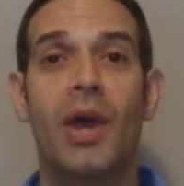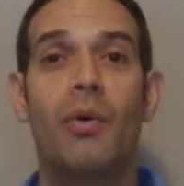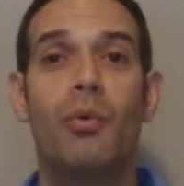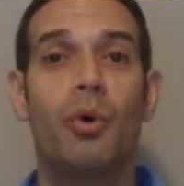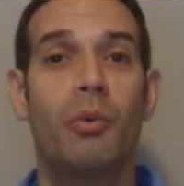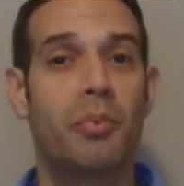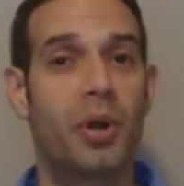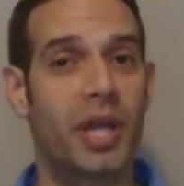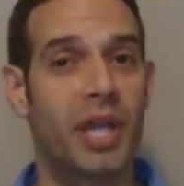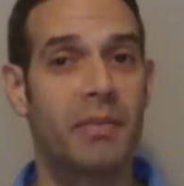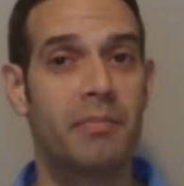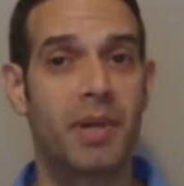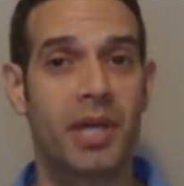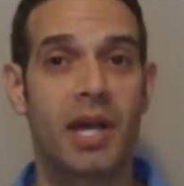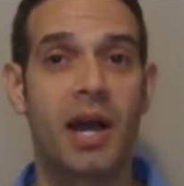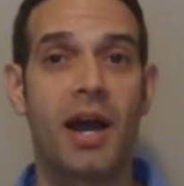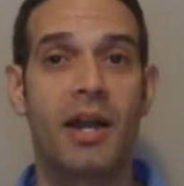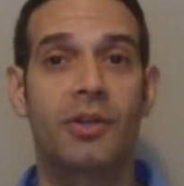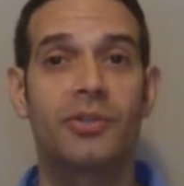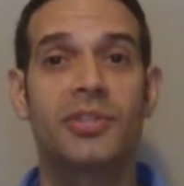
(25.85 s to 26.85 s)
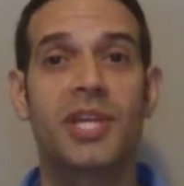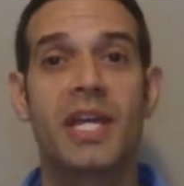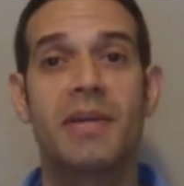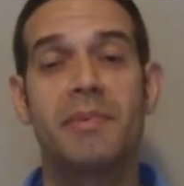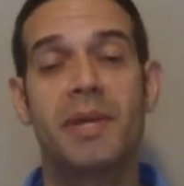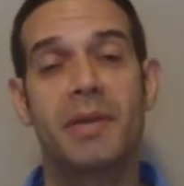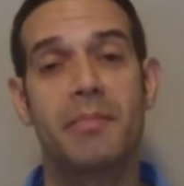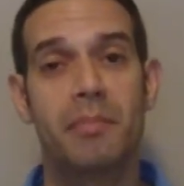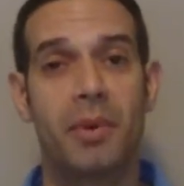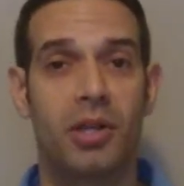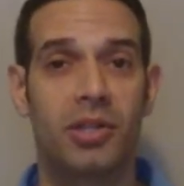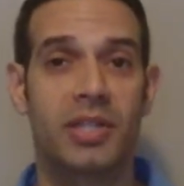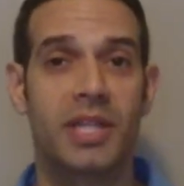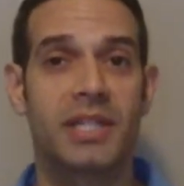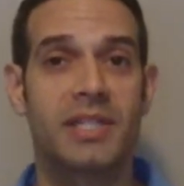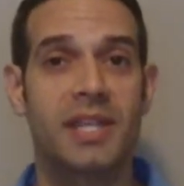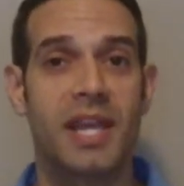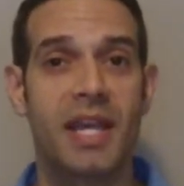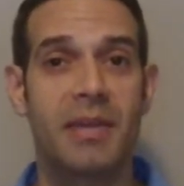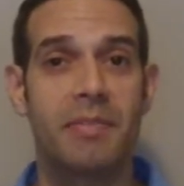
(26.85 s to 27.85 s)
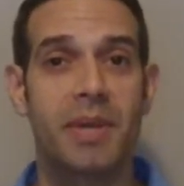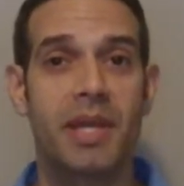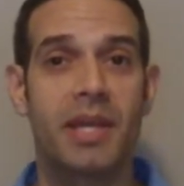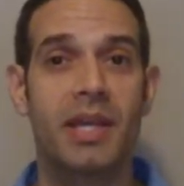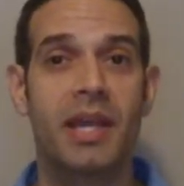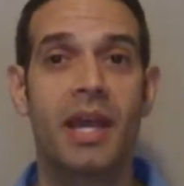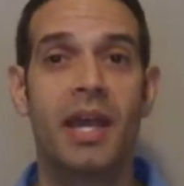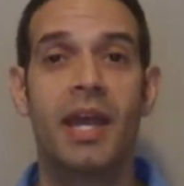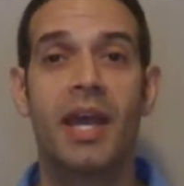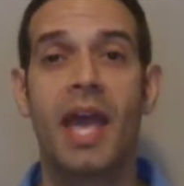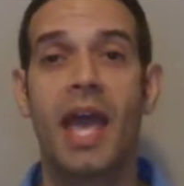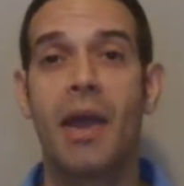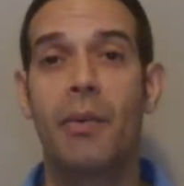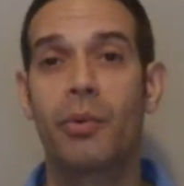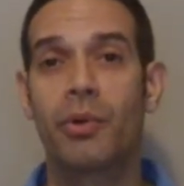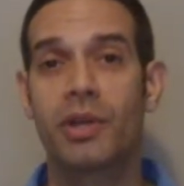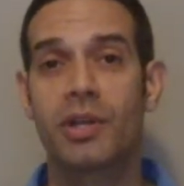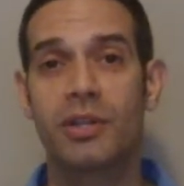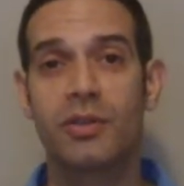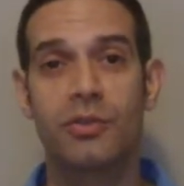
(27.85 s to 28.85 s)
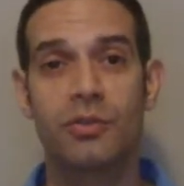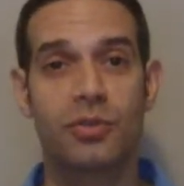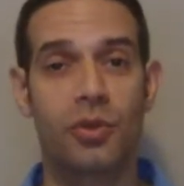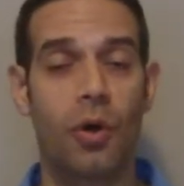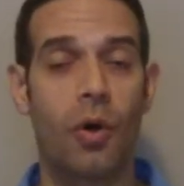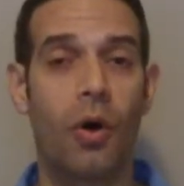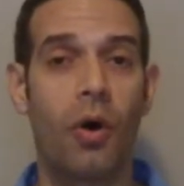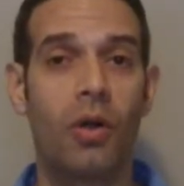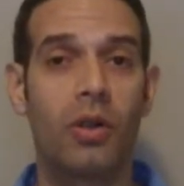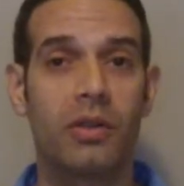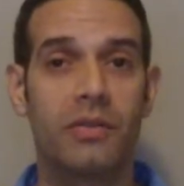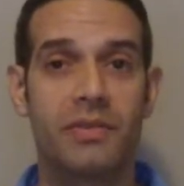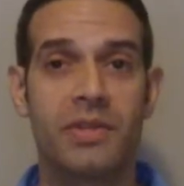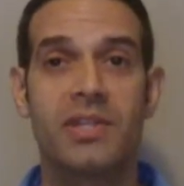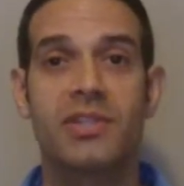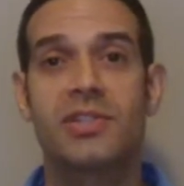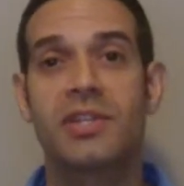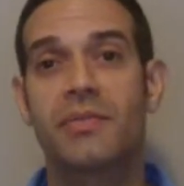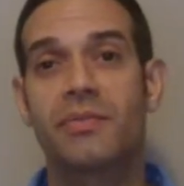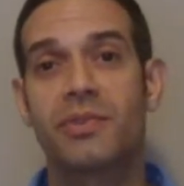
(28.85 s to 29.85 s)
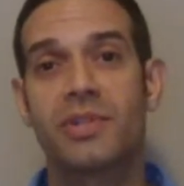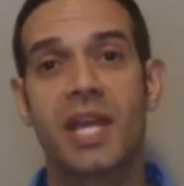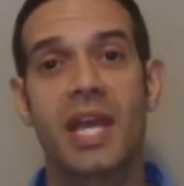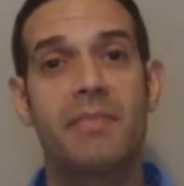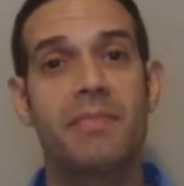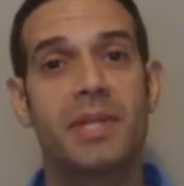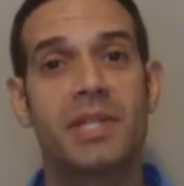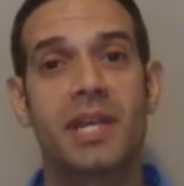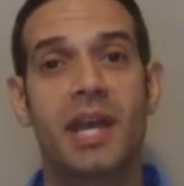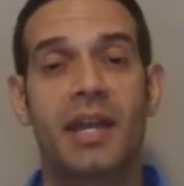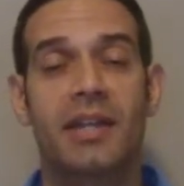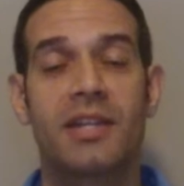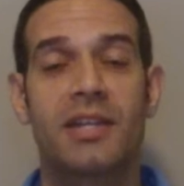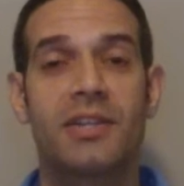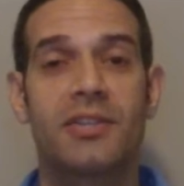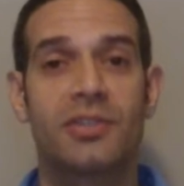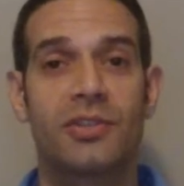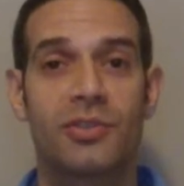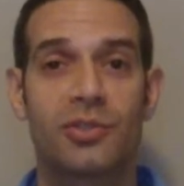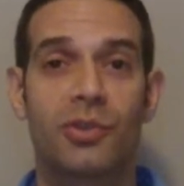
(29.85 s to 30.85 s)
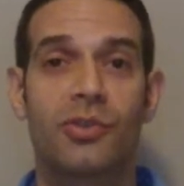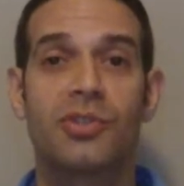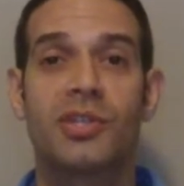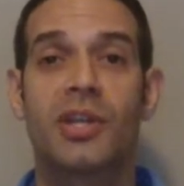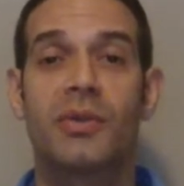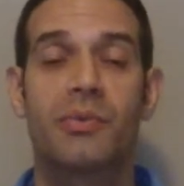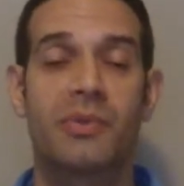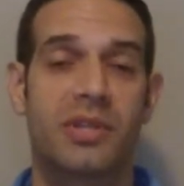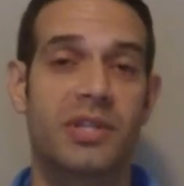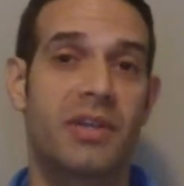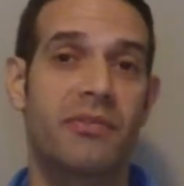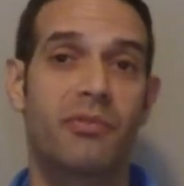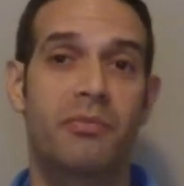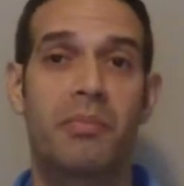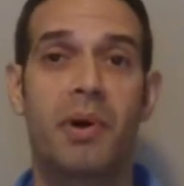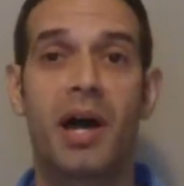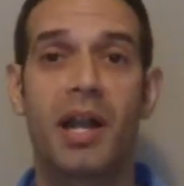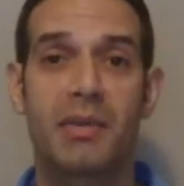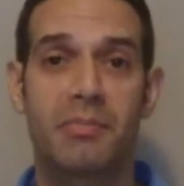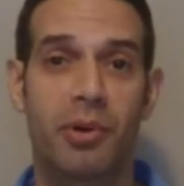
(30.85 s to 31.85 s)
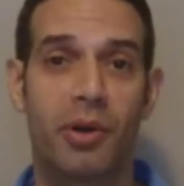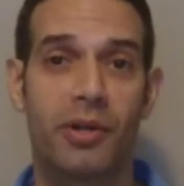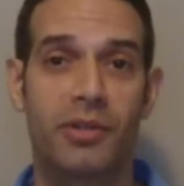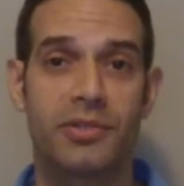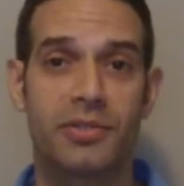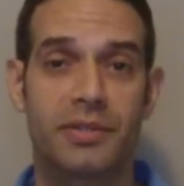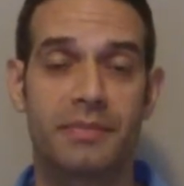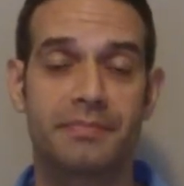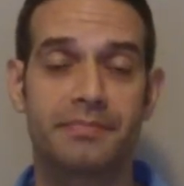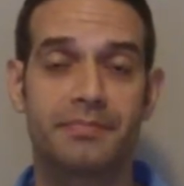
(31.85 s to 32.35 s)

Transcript: We'll bring in McConnell taping, Mulligan taping, and we're going to use all of these different taping techniques associated with the different body parts.